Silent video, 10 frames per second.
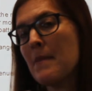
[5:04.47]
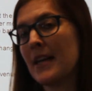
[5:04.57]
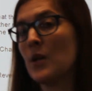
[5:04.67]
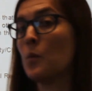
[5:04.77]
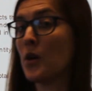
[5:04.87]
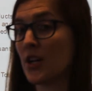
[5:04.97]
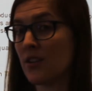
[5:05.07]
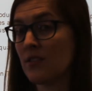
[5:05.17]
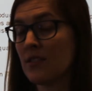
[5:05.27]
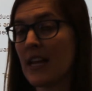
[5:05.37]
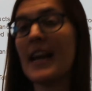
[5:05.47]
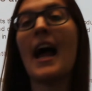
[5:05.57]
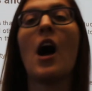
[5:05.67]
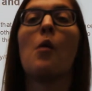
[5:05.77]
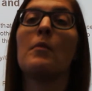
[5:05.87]
many workers and
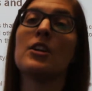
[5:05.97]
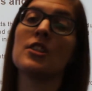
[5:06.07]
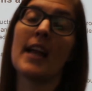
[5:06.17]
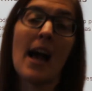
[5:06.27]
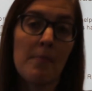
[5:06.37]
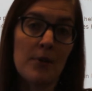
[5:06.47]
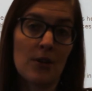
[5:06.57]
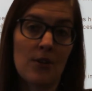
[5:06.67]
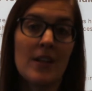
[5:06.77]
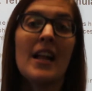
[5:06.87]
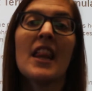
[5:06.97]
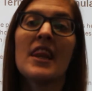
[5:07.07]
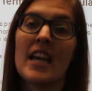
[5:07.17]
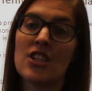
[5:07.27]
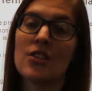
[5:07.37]
how much capital
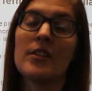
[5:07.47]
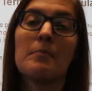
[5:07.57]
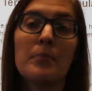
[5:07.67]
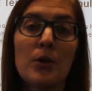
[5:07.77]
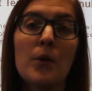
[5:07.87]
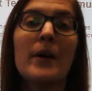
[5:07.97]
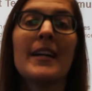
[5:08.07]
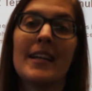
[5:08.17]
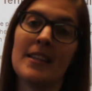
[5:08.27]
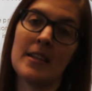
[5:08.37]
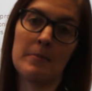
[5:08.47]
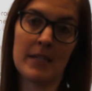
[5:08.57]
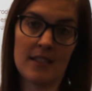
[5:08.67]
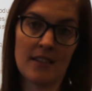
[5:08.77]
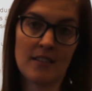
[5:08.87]
they should employ in their
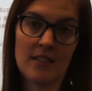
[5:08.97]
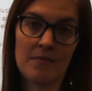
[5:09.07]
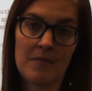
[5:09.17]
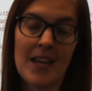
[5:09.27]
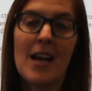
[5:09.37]
business.